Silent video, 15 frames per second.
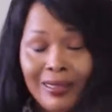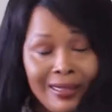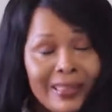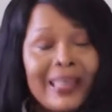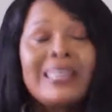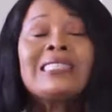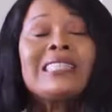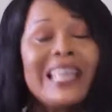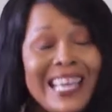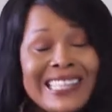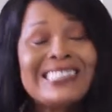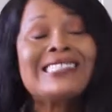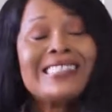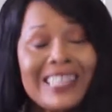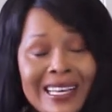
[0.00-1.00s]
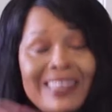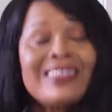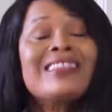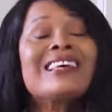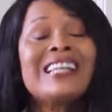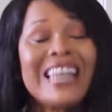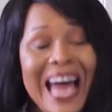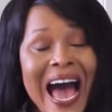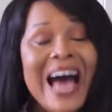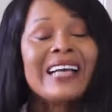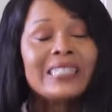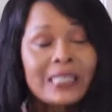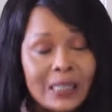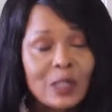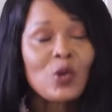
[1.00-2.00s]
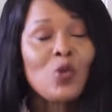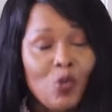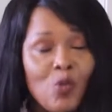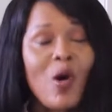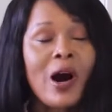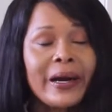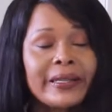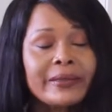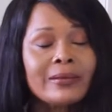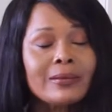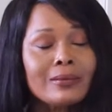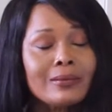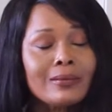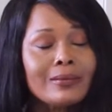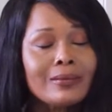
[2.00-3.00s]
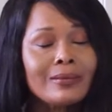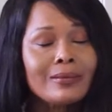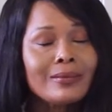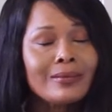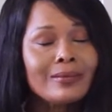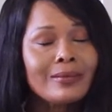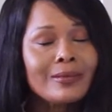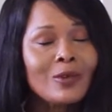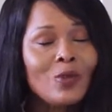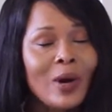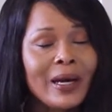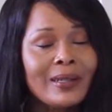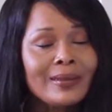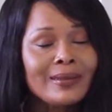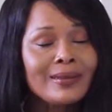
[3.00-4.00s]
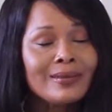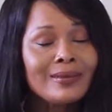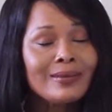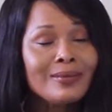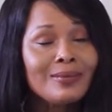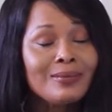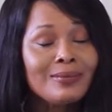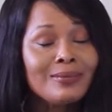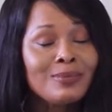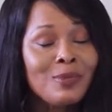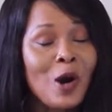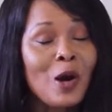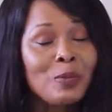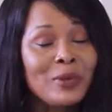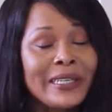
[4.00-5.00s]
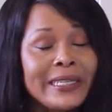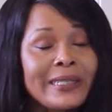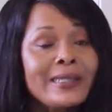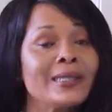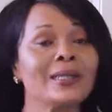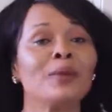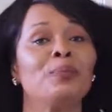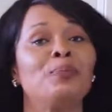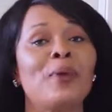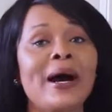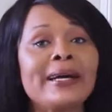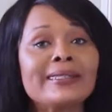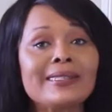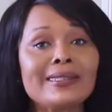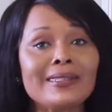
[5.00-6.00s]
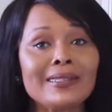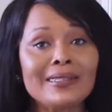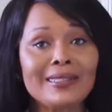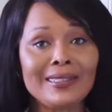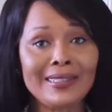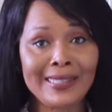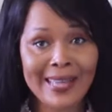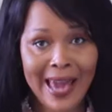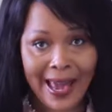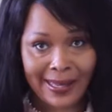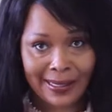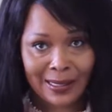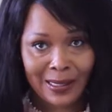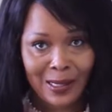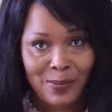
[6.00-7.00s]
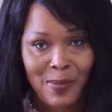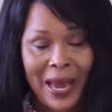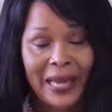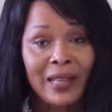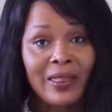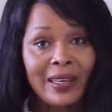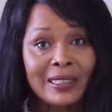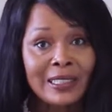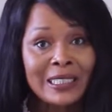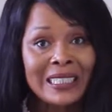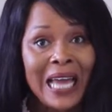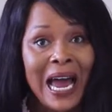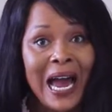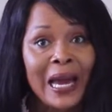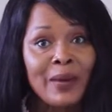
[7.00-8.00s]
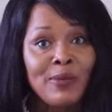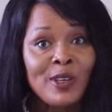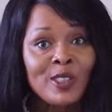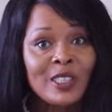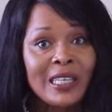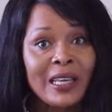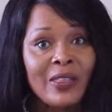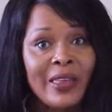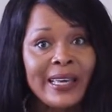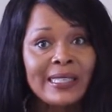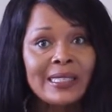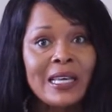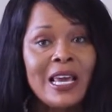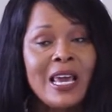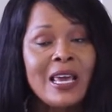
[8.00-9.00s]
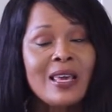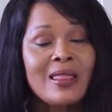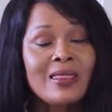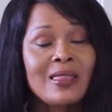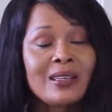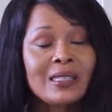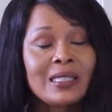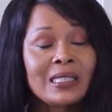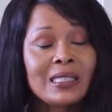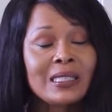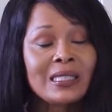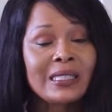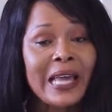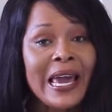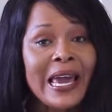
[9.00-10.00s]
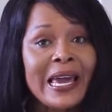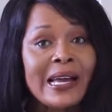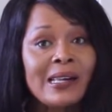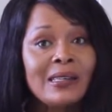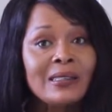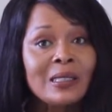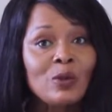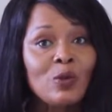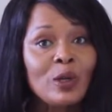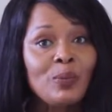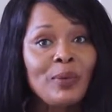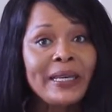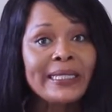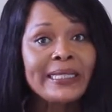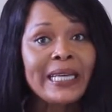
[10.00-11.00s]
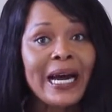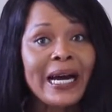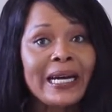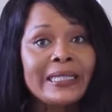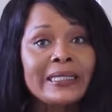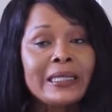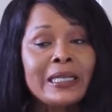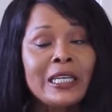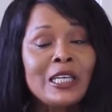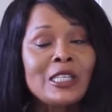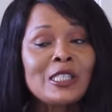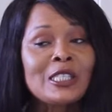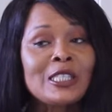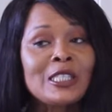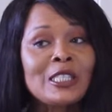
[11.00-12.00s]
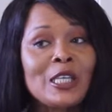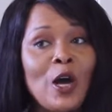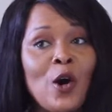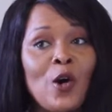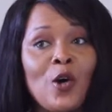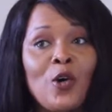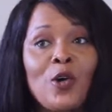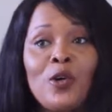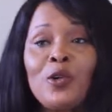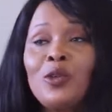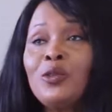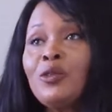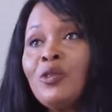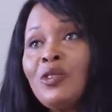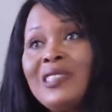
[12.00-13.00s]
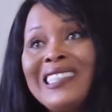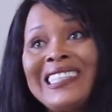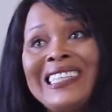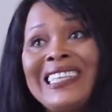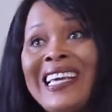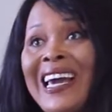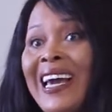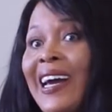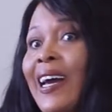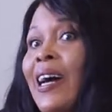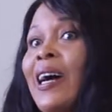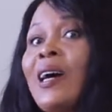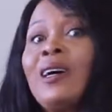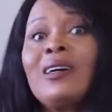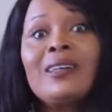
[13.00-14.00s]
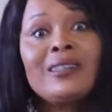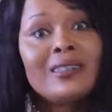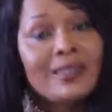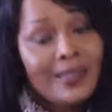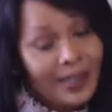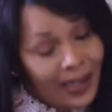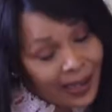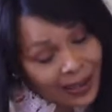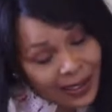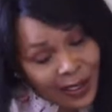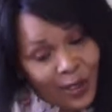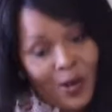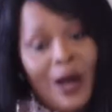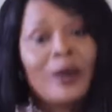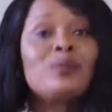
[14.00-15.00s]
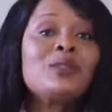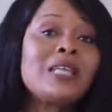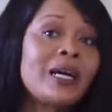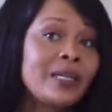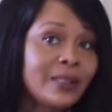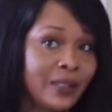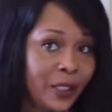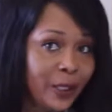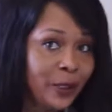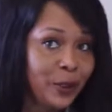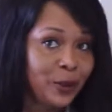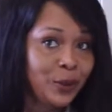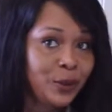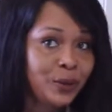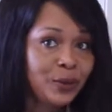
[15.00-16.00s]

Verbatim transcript: this is the last one. Well, probably. But yes, by the time you see this, the sales would be done. So yeah, so I'm done too.